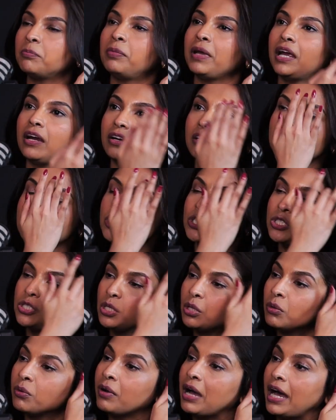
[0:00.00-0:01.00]
parents
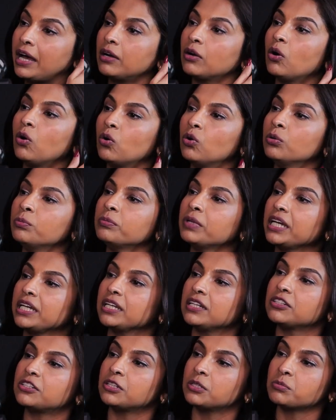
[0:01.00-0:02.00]
do at home, like
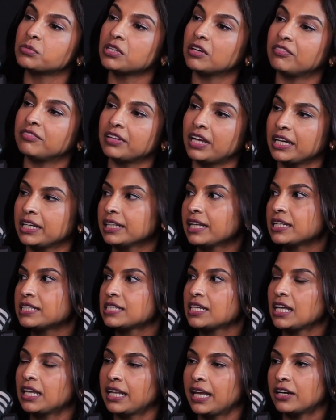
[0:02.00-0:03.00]
in terms of, like, let's
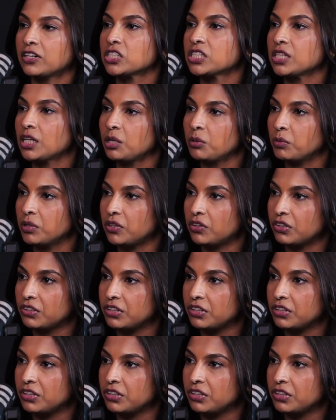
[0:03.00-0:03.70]
say they're sitting with their